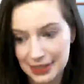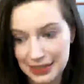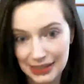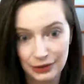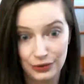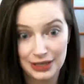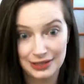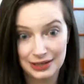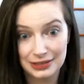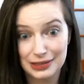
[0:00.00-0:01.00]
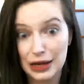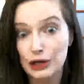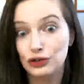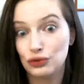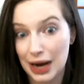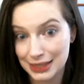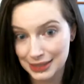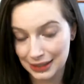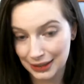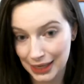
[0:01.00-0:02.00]
decreases
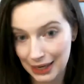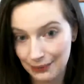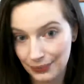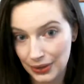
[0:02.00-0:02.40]
drastically.